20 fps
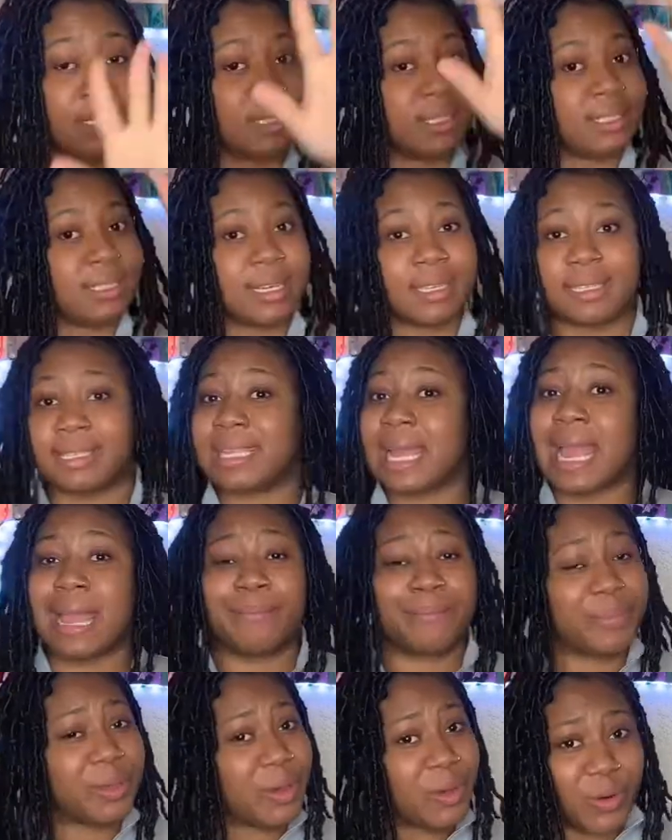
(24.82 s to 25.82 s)
just
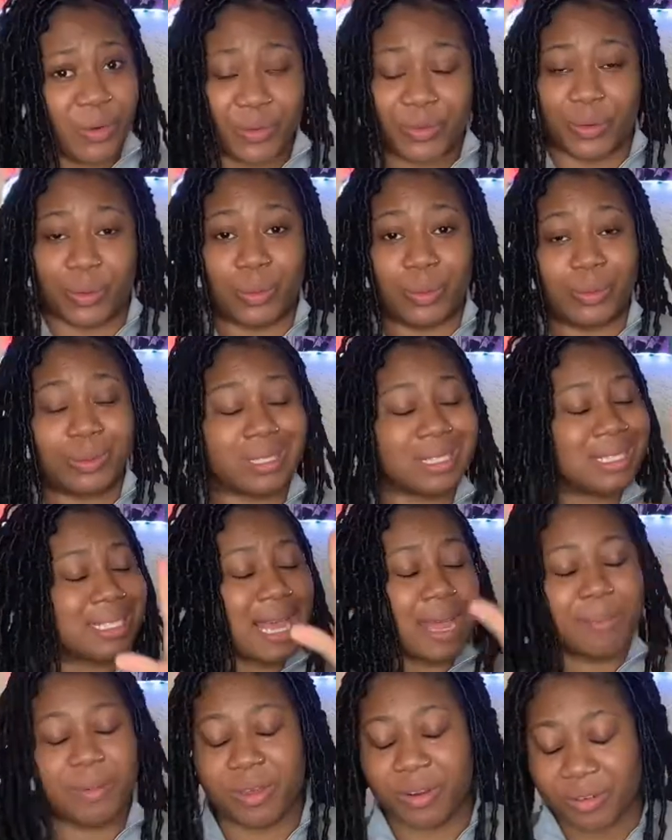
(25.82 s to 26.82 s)
staying beautiful.
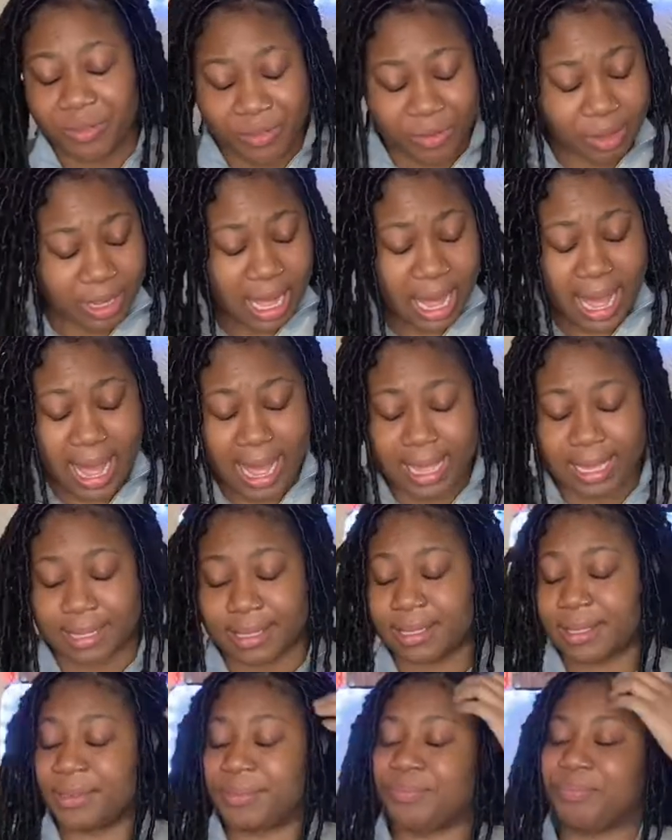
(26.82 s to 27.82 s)
Stay beautiful, guys.